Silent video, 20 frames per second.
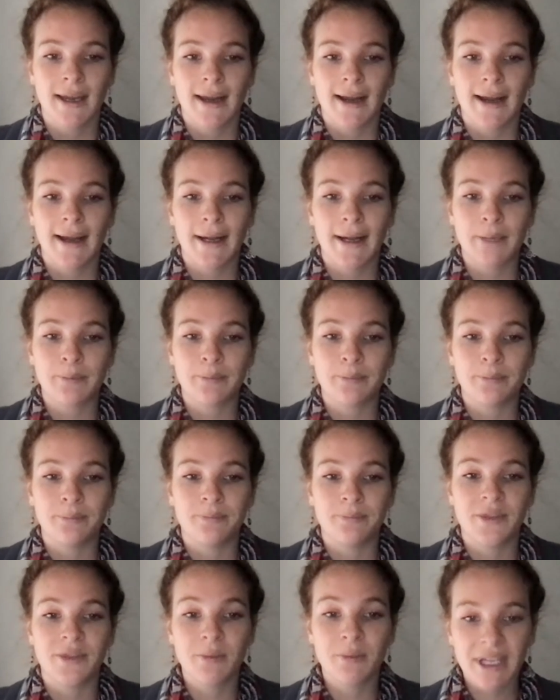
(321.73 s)

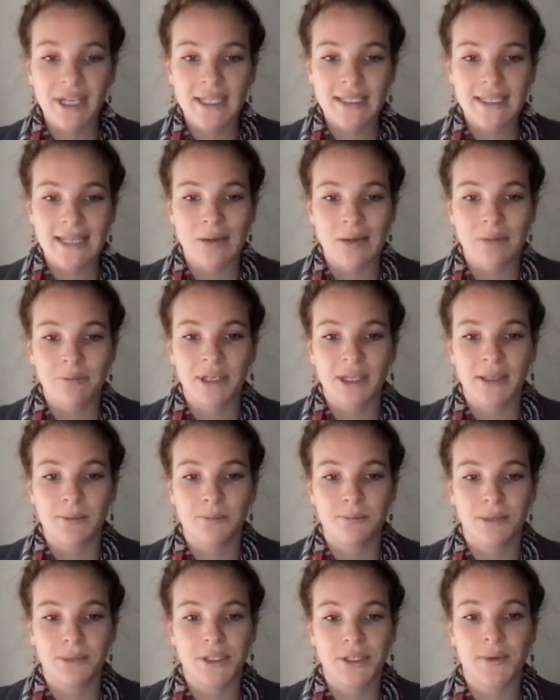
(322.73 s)
The biggest gap
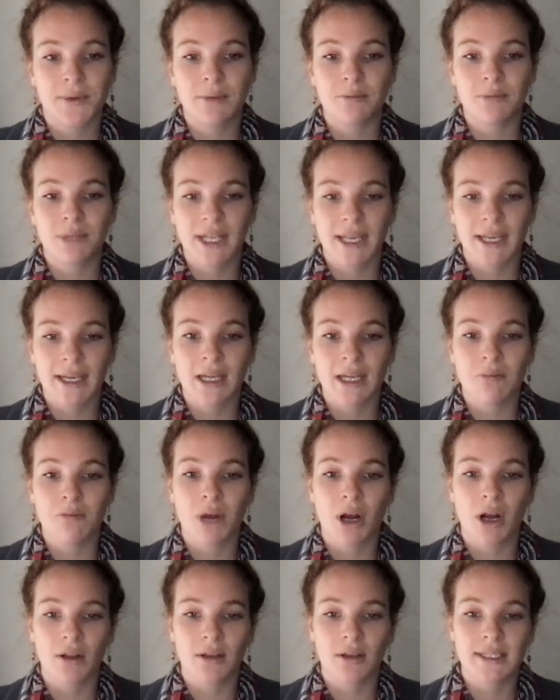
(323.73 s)
between planning and
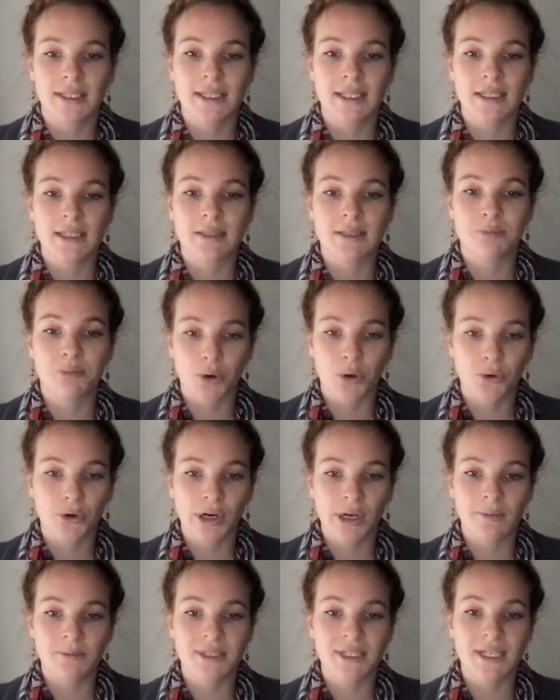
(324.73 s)
policies,
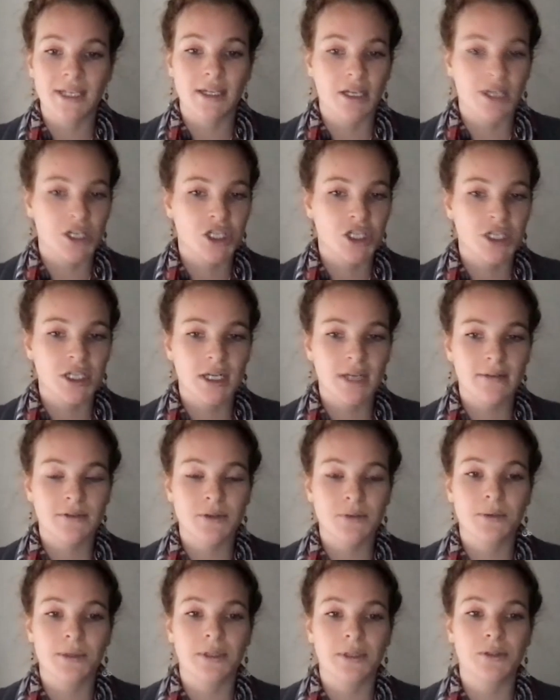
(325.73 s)
programs, and
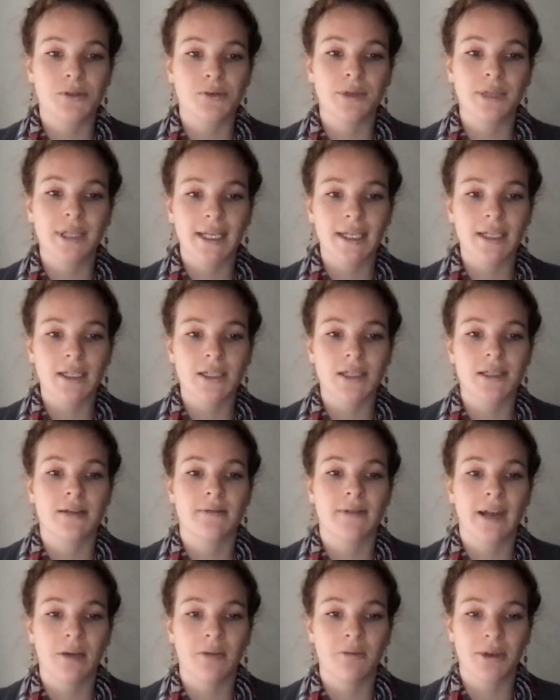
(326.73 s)
initiatives was related to the
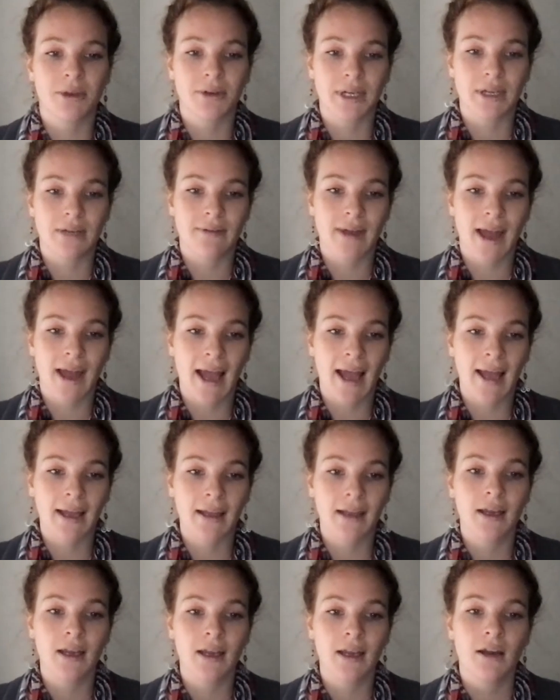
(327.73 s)
viability of
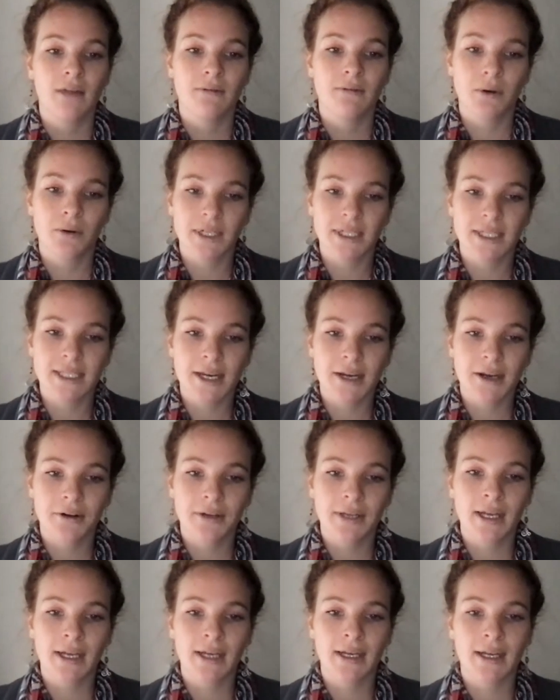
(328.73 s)
ag focus
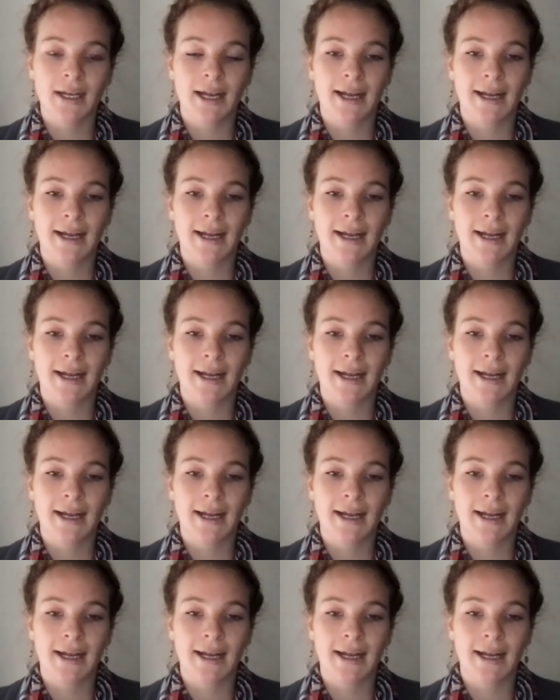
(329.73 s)
area.